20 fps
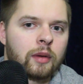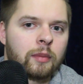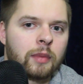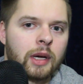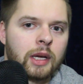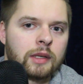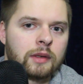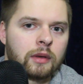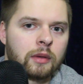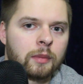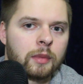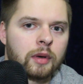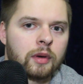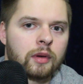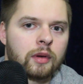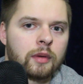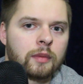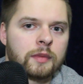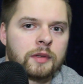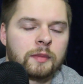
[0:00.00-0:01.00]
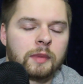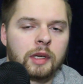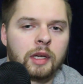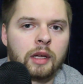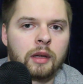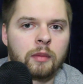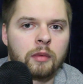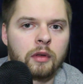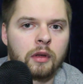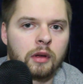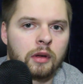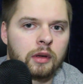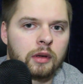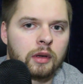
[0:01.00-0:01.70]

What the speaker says: Patrick Mahomes became the